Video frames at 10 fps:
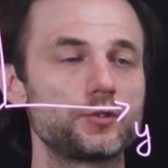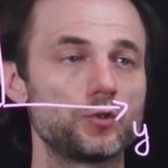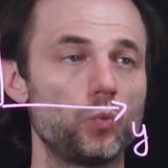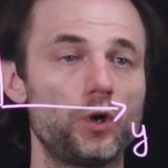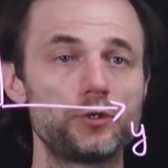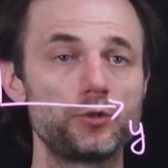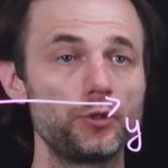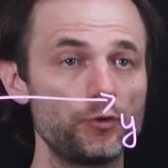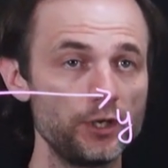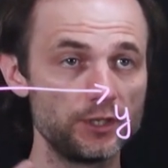So 1, 2,
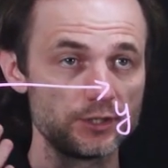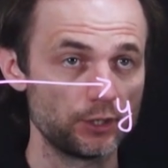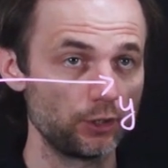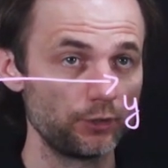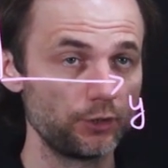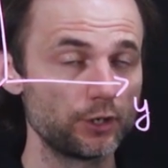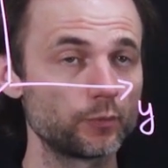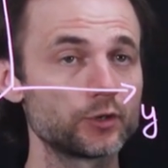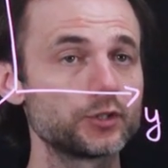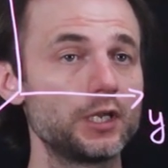and 3, these are not the
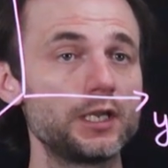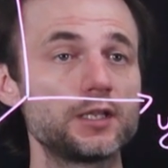numbers.